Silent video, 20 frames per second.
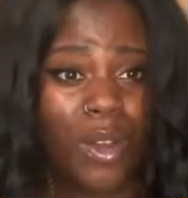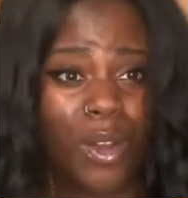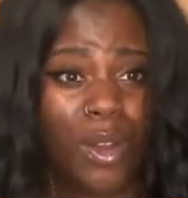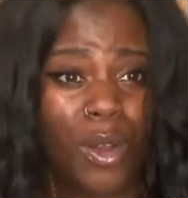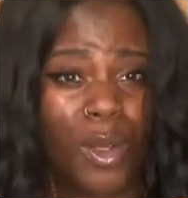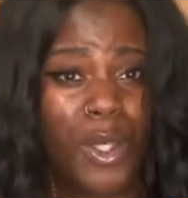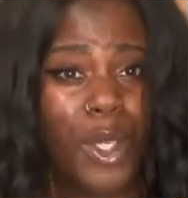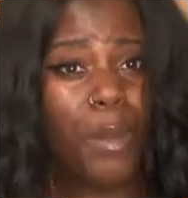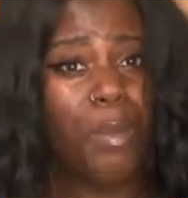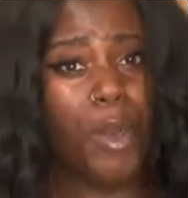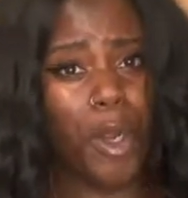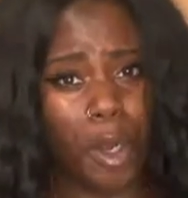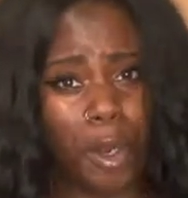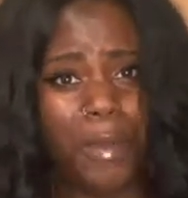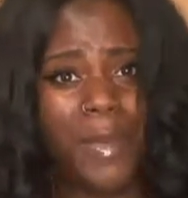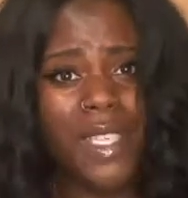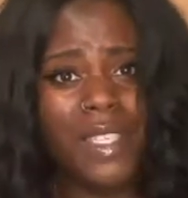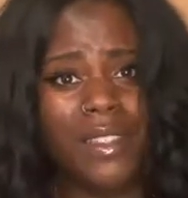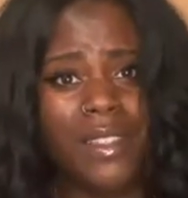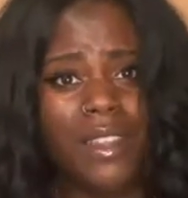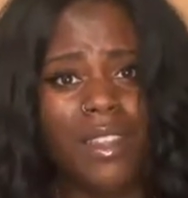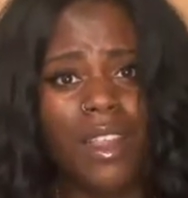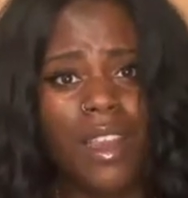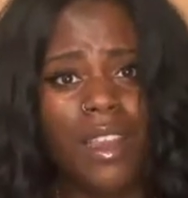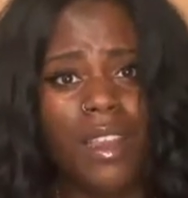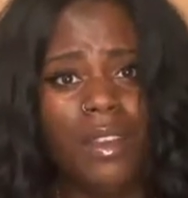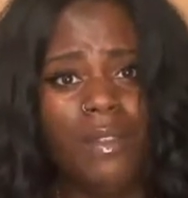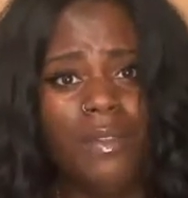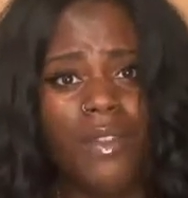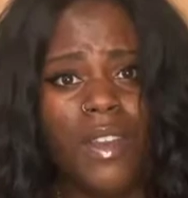your purpose in
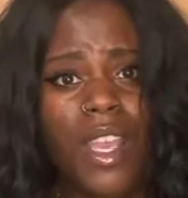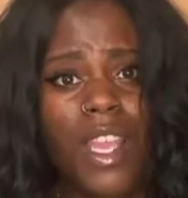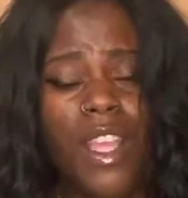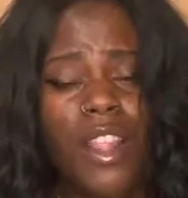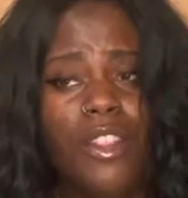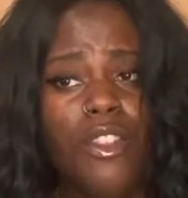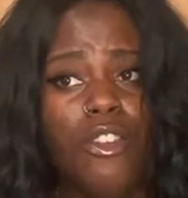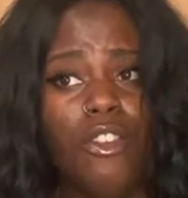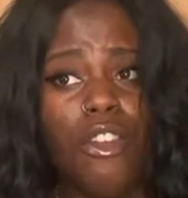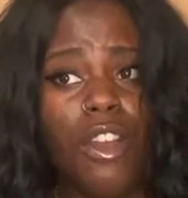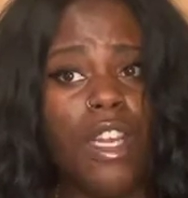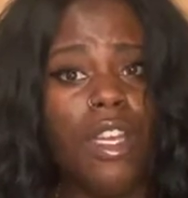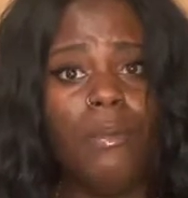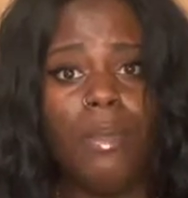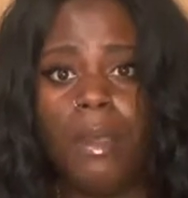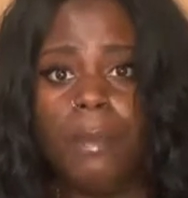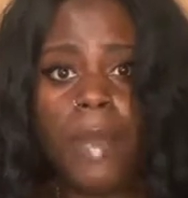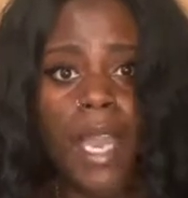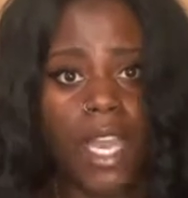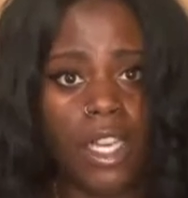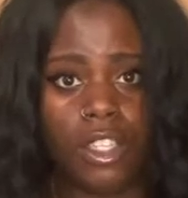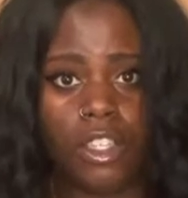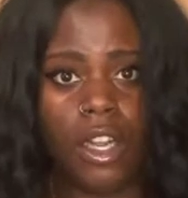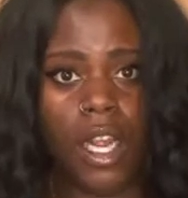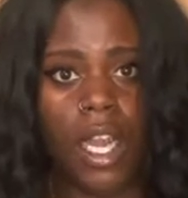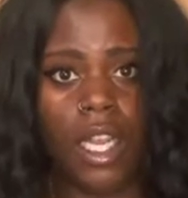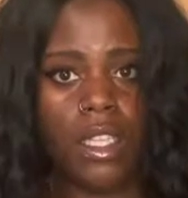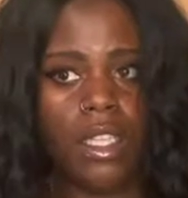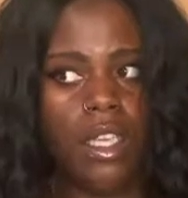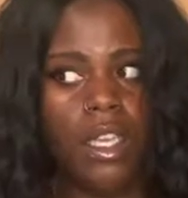life, and you're gonna be
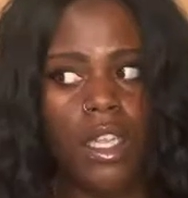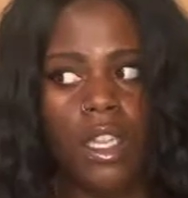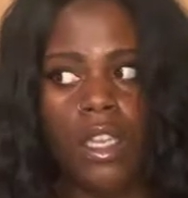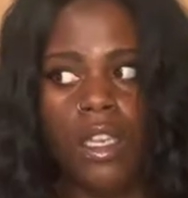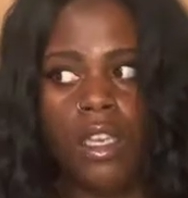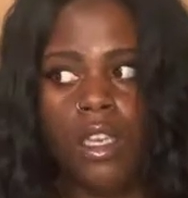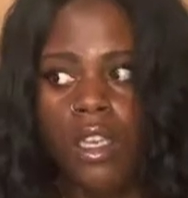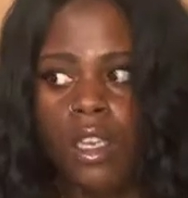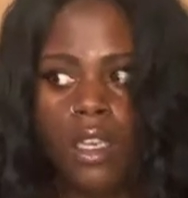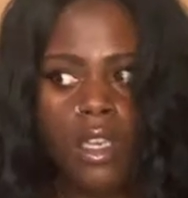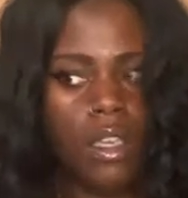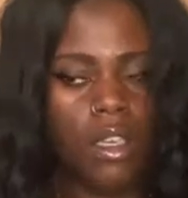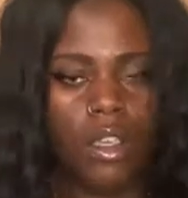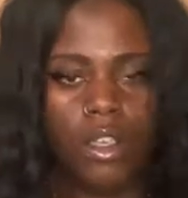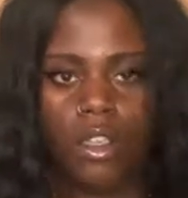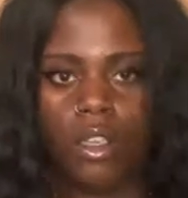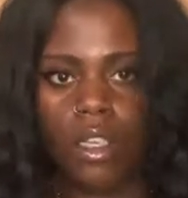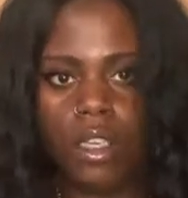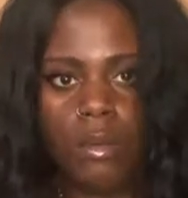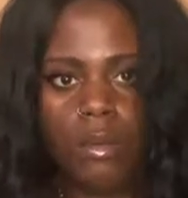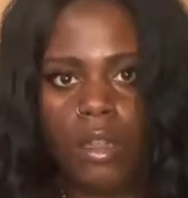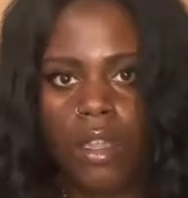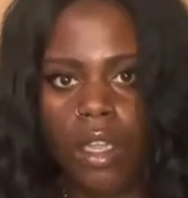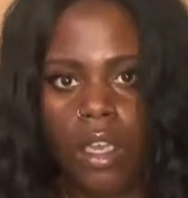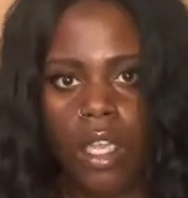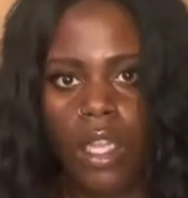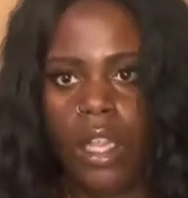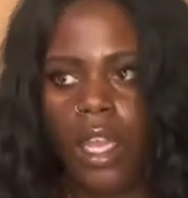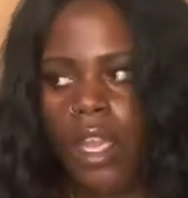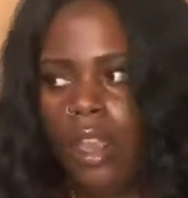backtracked, and you're gonna be
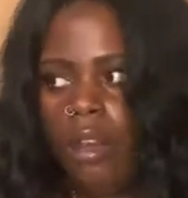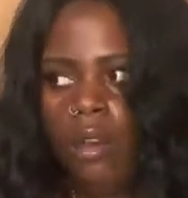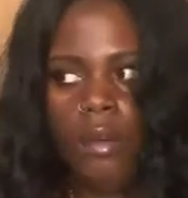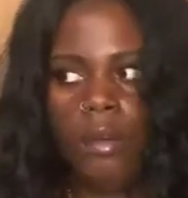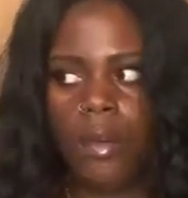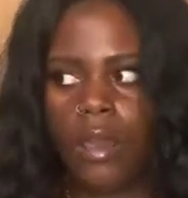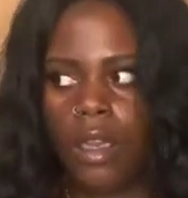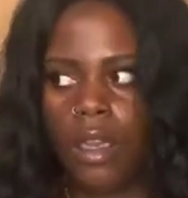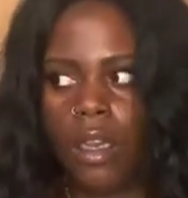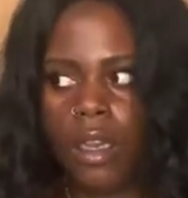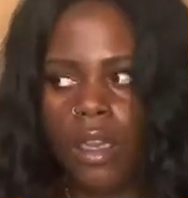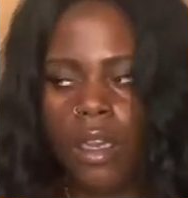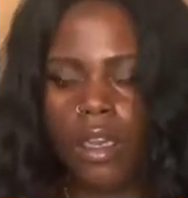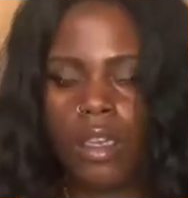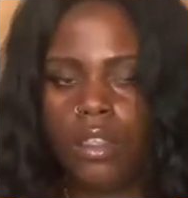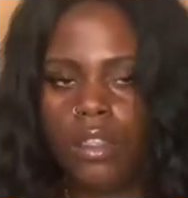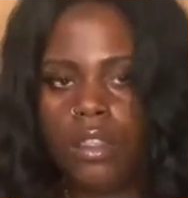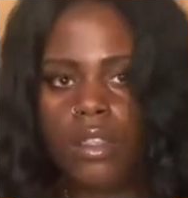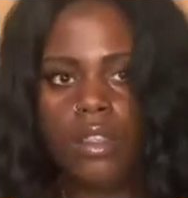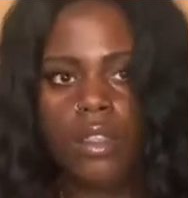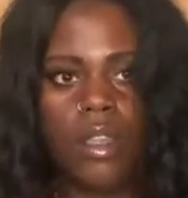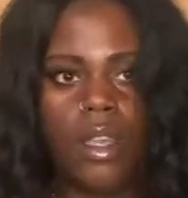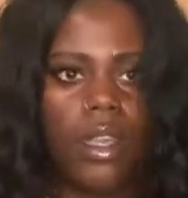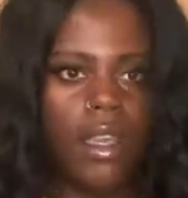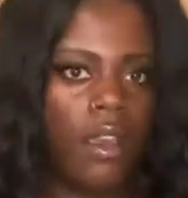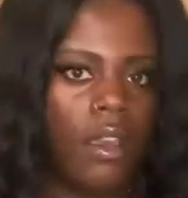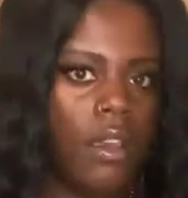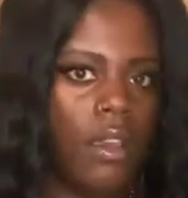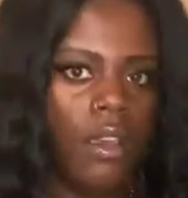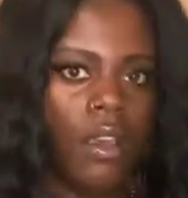looking like, oh my gosh, like,
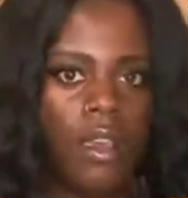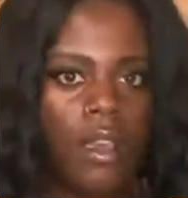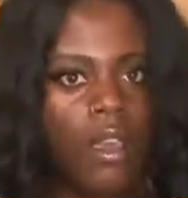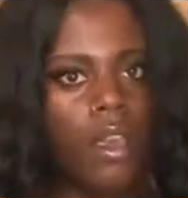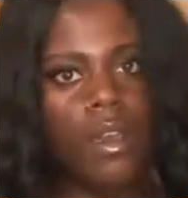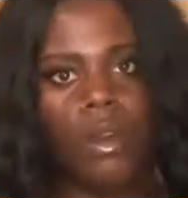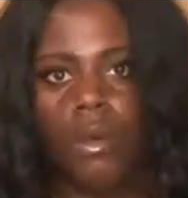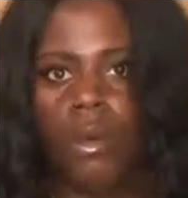what